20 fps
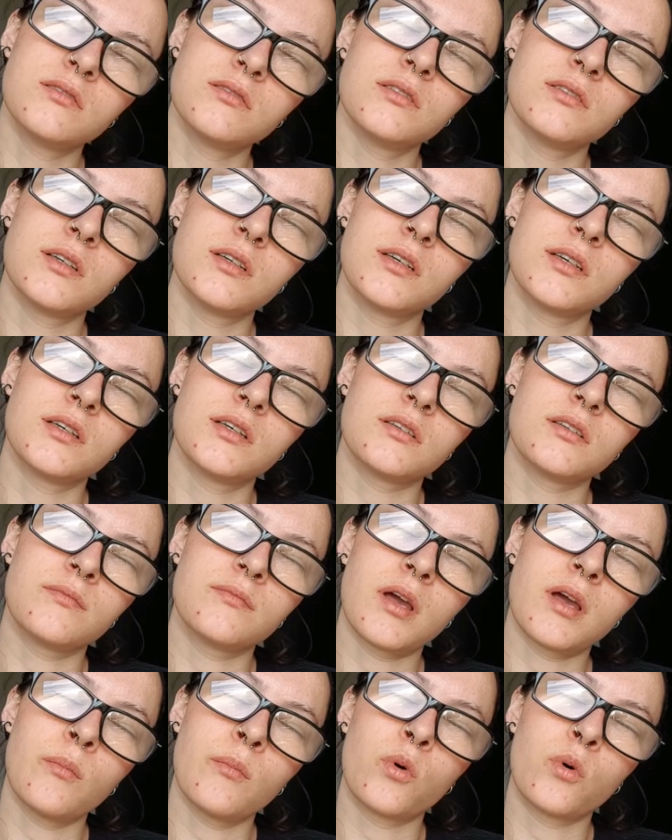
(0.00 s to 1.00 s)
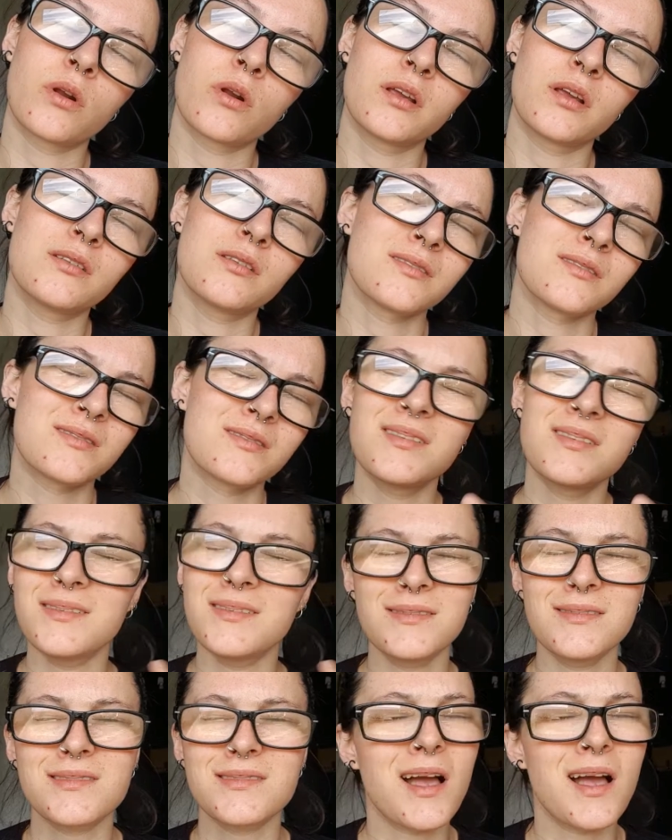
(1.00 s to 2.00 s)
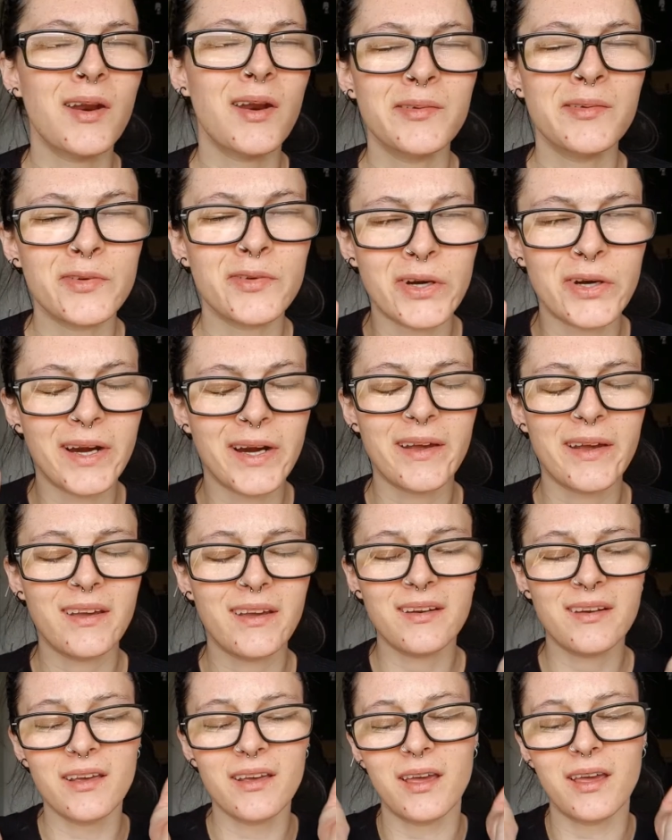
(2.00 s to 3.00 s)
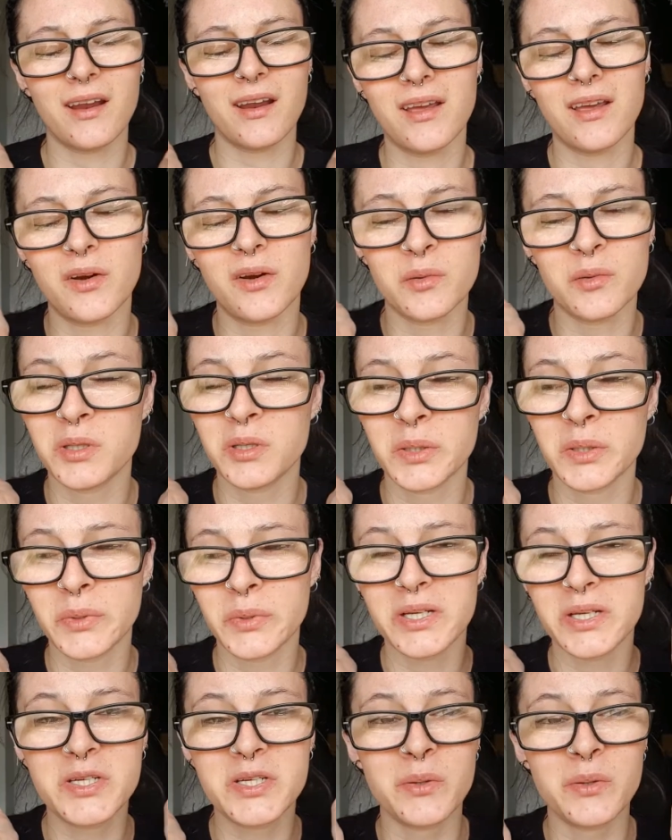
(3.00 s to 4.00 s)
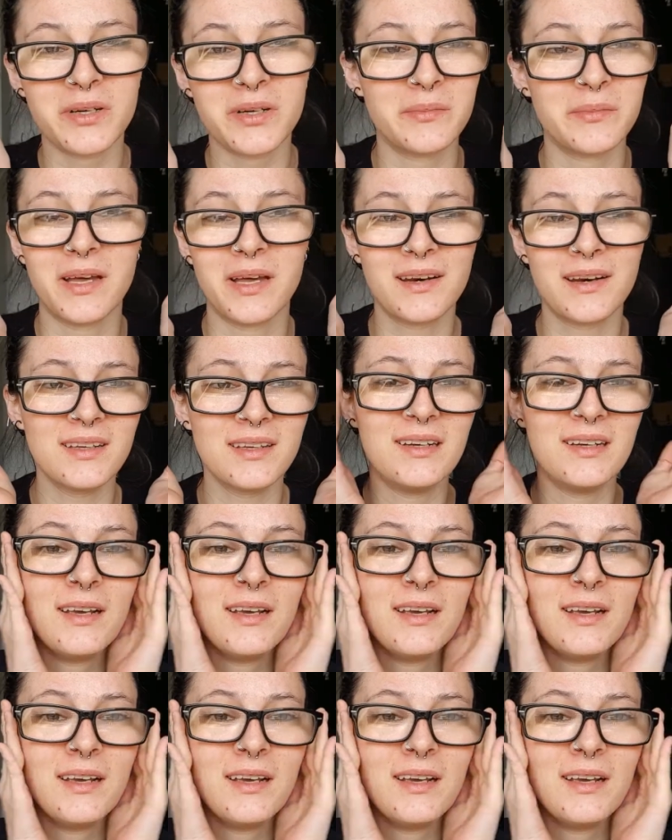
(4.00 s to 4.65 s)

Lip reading: and my morning just didn't start off great and I don't really want to talk about it.